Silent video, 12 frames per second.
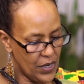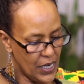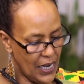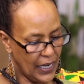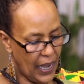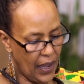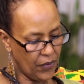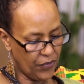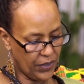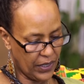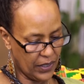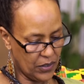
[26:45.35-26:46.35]
young
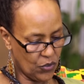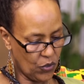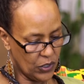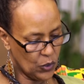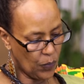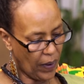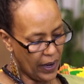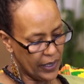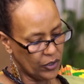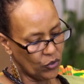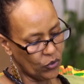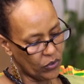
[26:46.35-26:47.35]
Africans who aspire
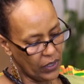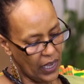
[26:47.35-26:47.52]
to